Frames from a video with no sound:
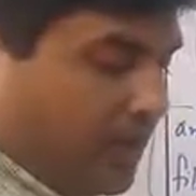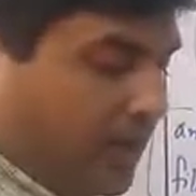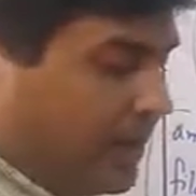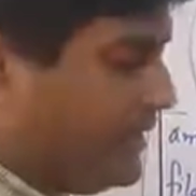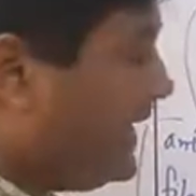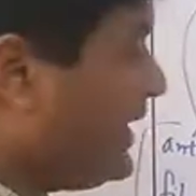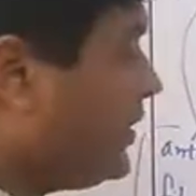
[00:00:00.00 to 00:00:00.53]

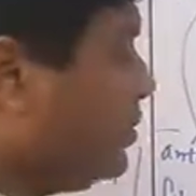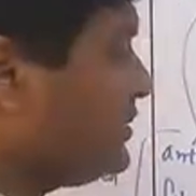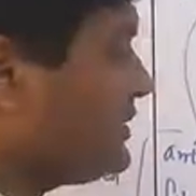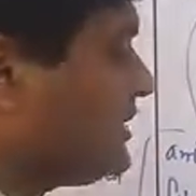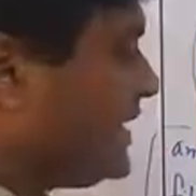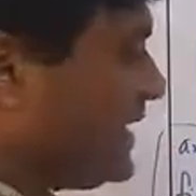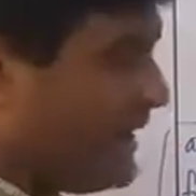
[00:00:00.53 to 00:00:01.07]
a narrow
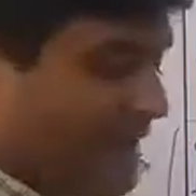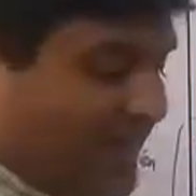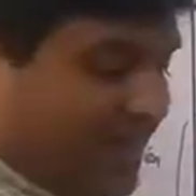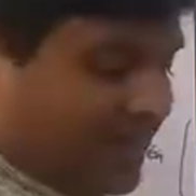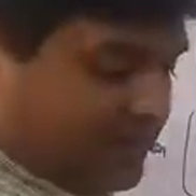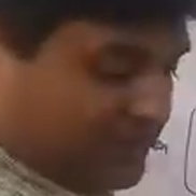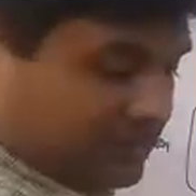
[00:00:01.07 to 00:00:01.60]

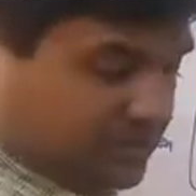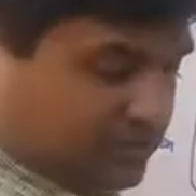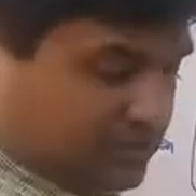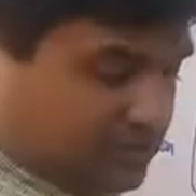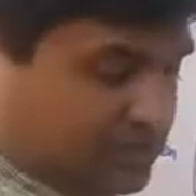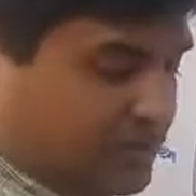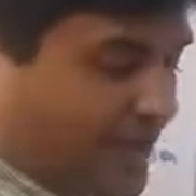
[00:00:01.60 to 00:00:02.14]

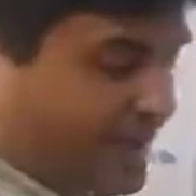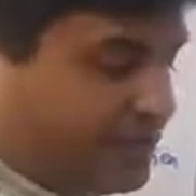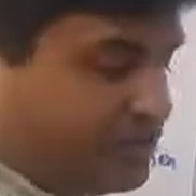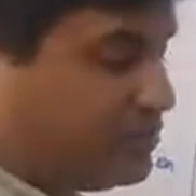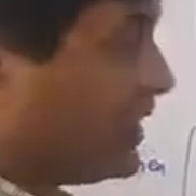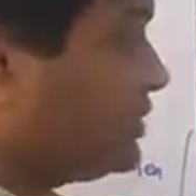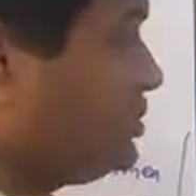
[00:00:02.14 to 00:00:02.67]
thread-like
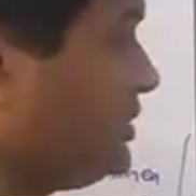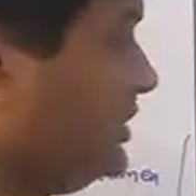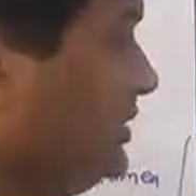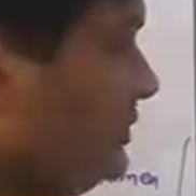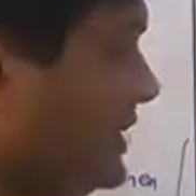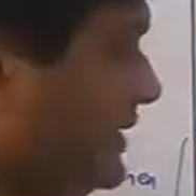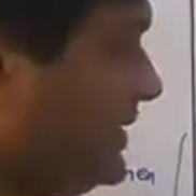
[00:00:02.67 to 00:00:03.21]

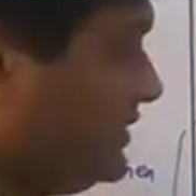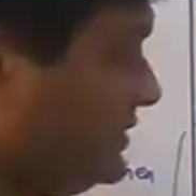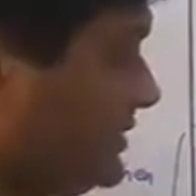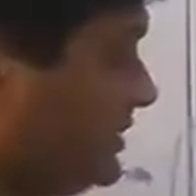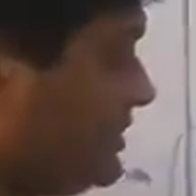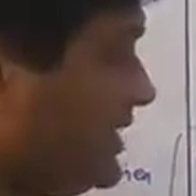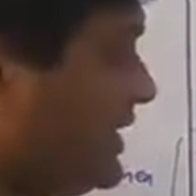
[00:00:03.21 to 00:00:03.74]
structure, that is
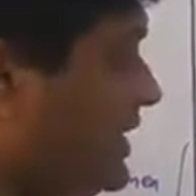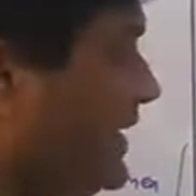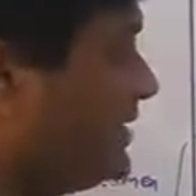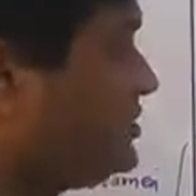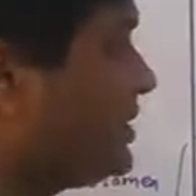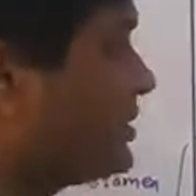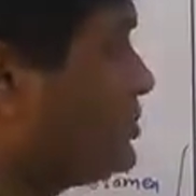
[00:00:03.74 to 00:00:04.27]
the thread-like
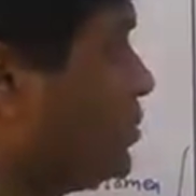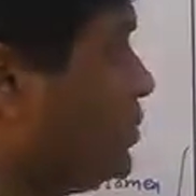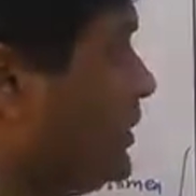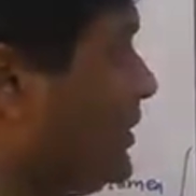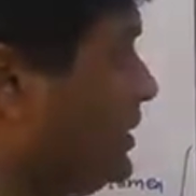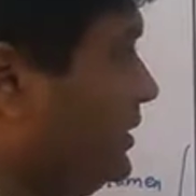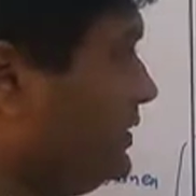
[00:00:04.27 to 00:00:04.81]
structure
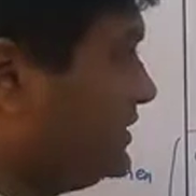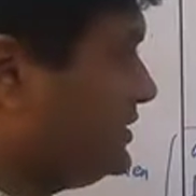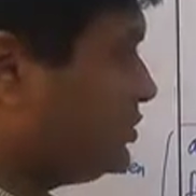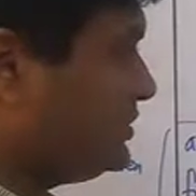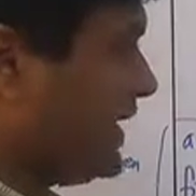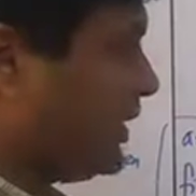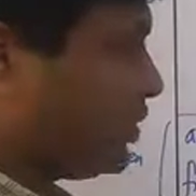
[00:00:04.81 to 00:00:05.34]
over here.
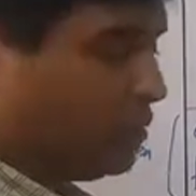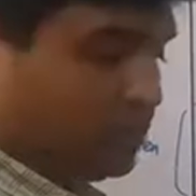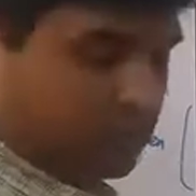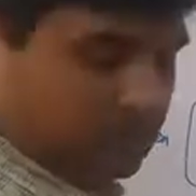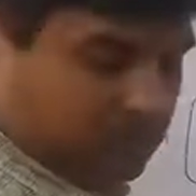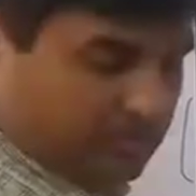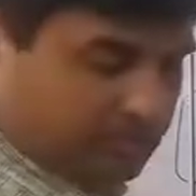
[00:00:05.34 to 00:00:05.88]
This narrow
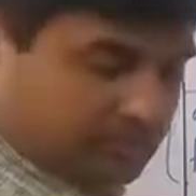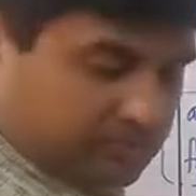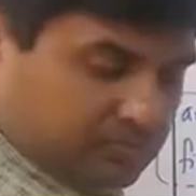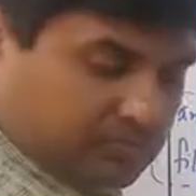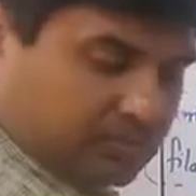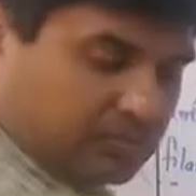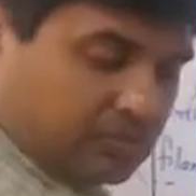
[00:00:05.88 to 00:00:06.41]

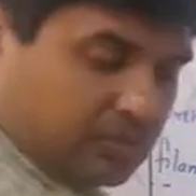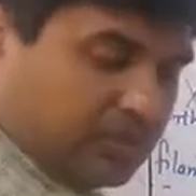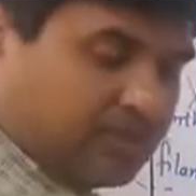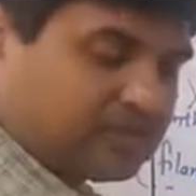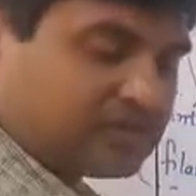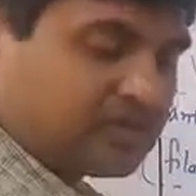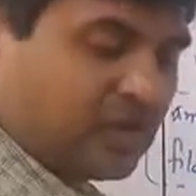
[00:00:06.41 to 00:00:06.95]

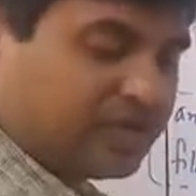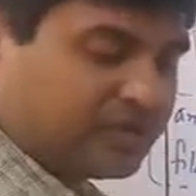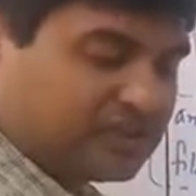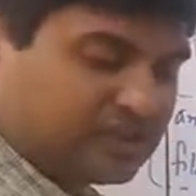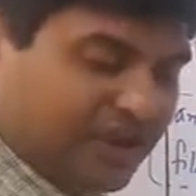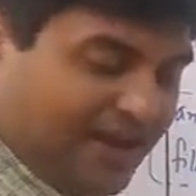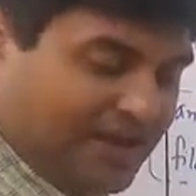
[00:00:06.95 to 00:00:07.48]
is called the
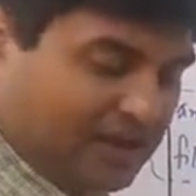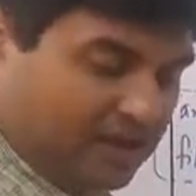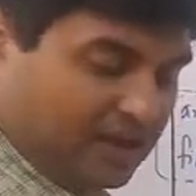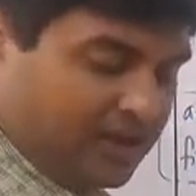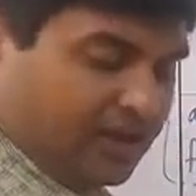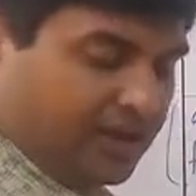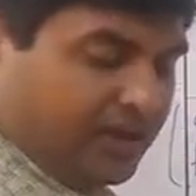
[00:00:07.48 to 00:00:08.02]
style
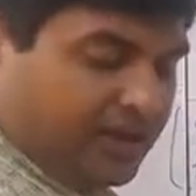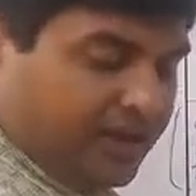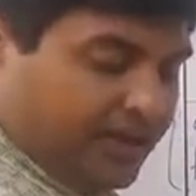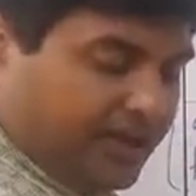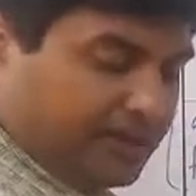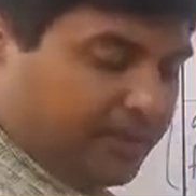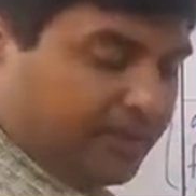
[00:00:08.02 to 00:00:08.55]

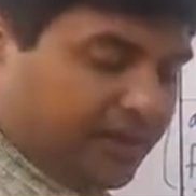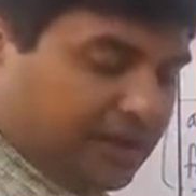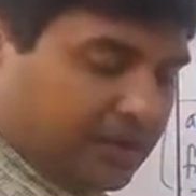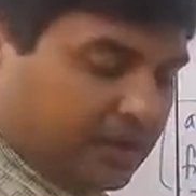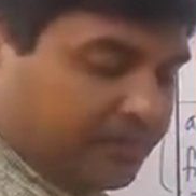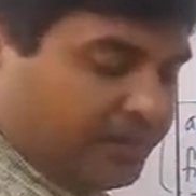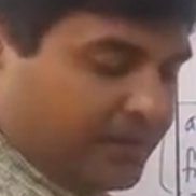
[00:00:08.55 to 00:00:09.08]
in the
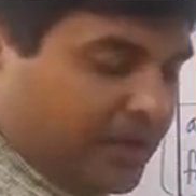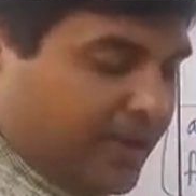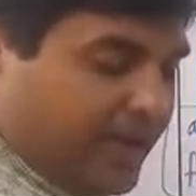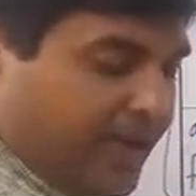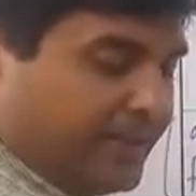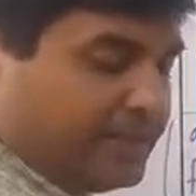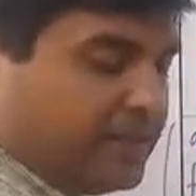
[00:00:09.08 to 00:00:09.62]
middle,
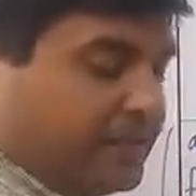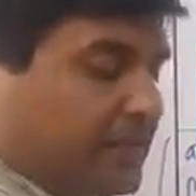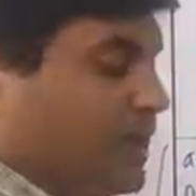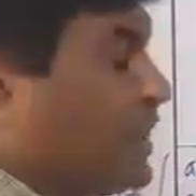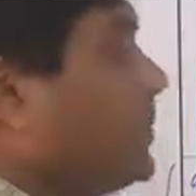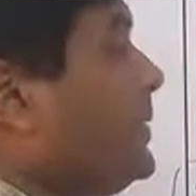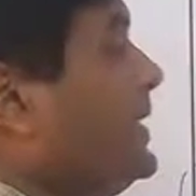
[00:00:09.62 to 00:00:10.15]
and the
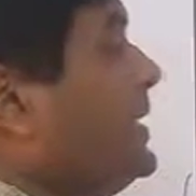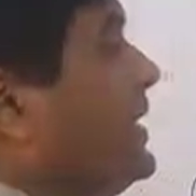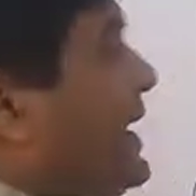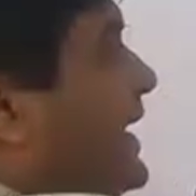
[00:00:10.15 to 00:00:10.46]
terminal